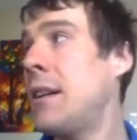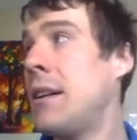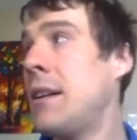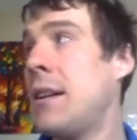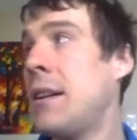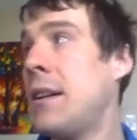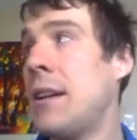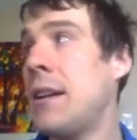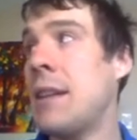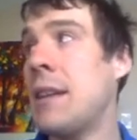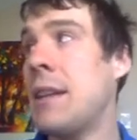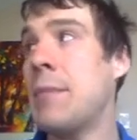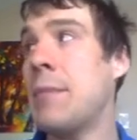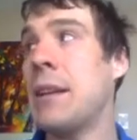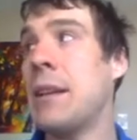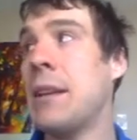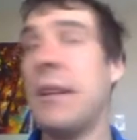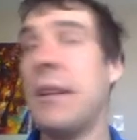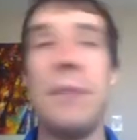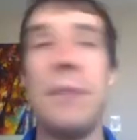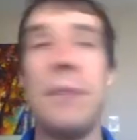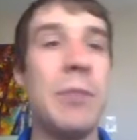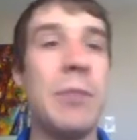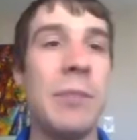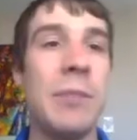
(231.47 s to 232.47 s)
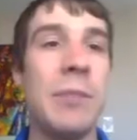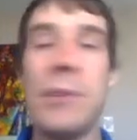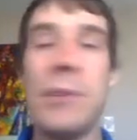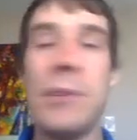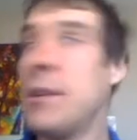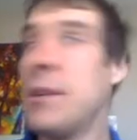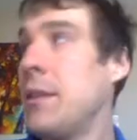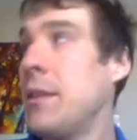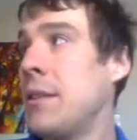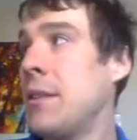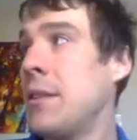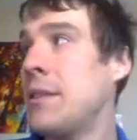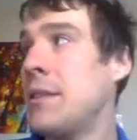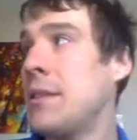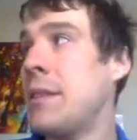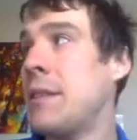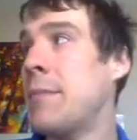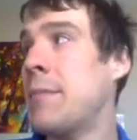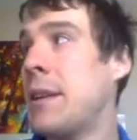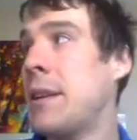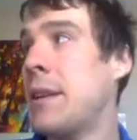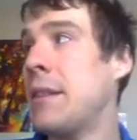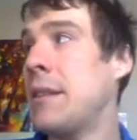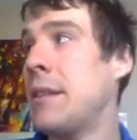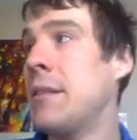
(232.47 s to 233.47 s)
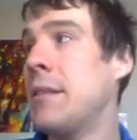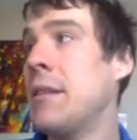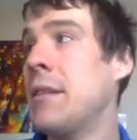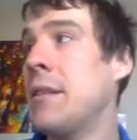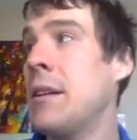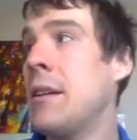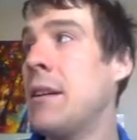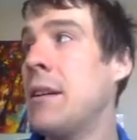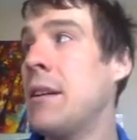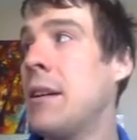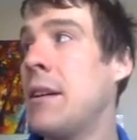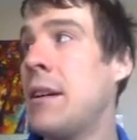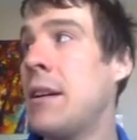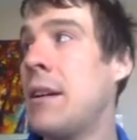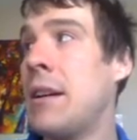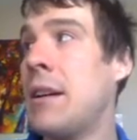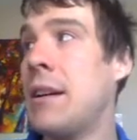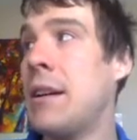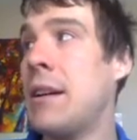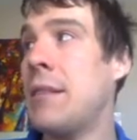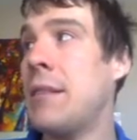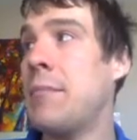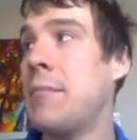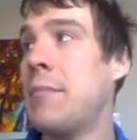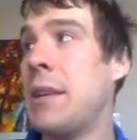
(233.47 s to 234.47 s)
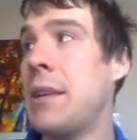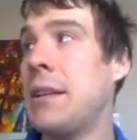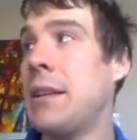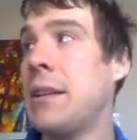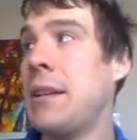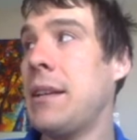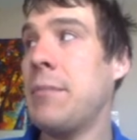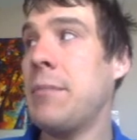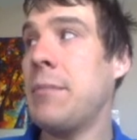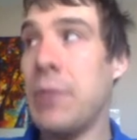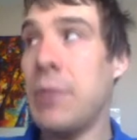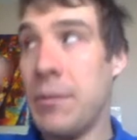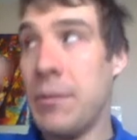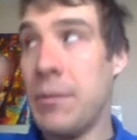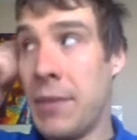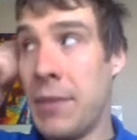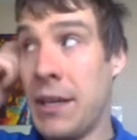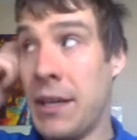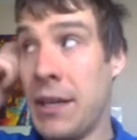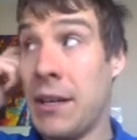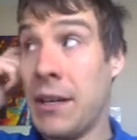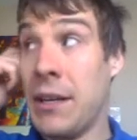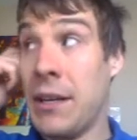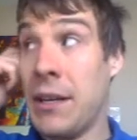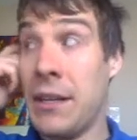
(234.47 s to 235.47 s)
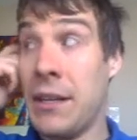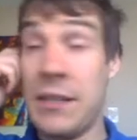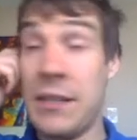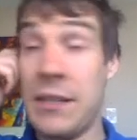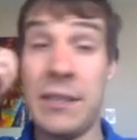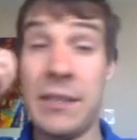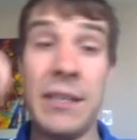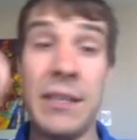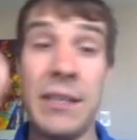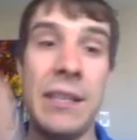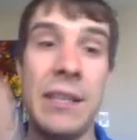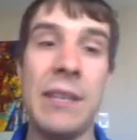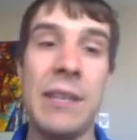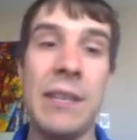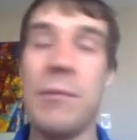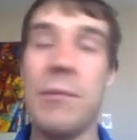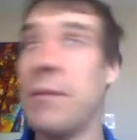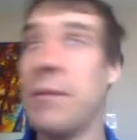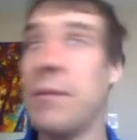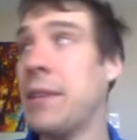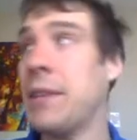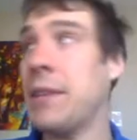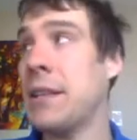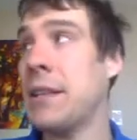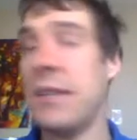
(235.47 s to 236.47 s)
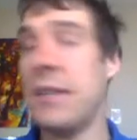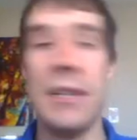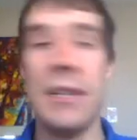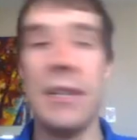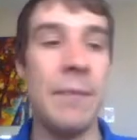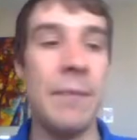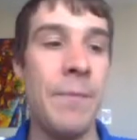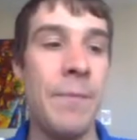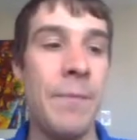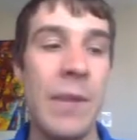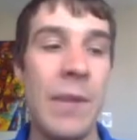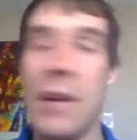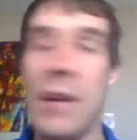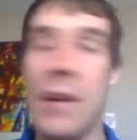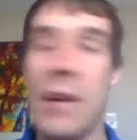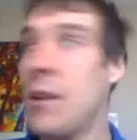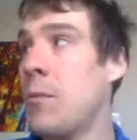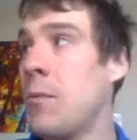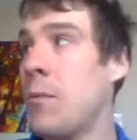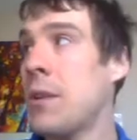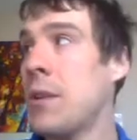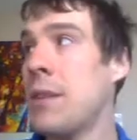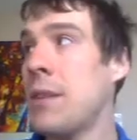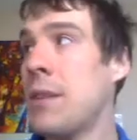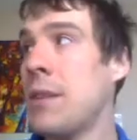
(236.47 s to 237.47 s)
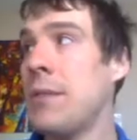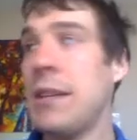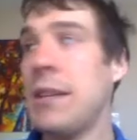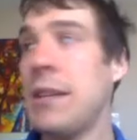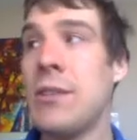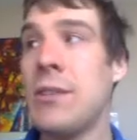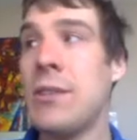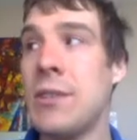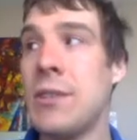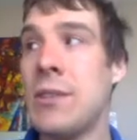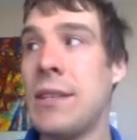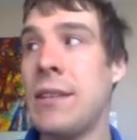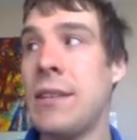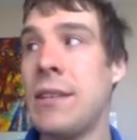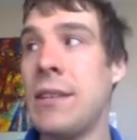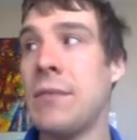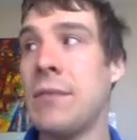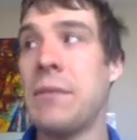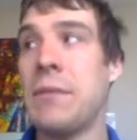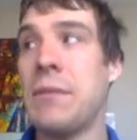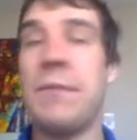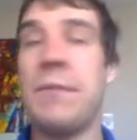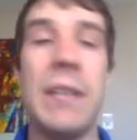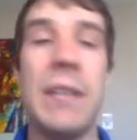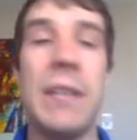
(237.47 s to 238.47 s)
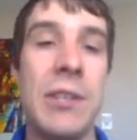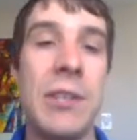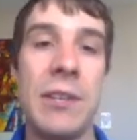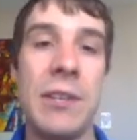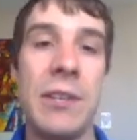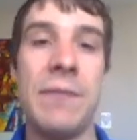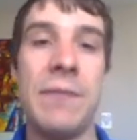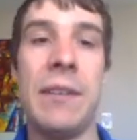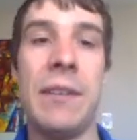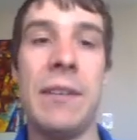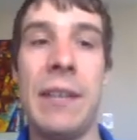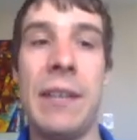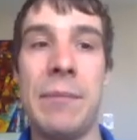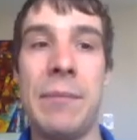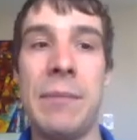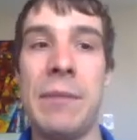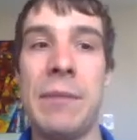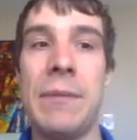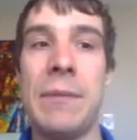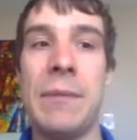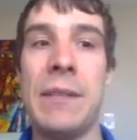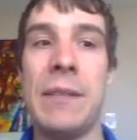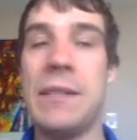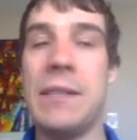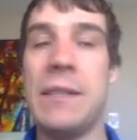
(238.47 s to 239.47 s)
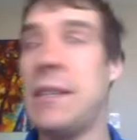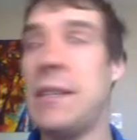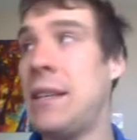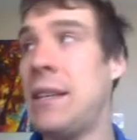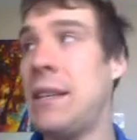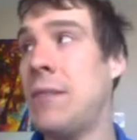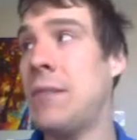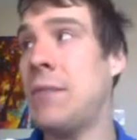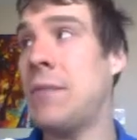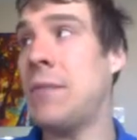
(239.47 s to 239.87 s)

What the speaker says: and my light bulb. You see my light bulb there and the CD reflecting it. We're not really interested in the reflection of the light bulb in the CD. What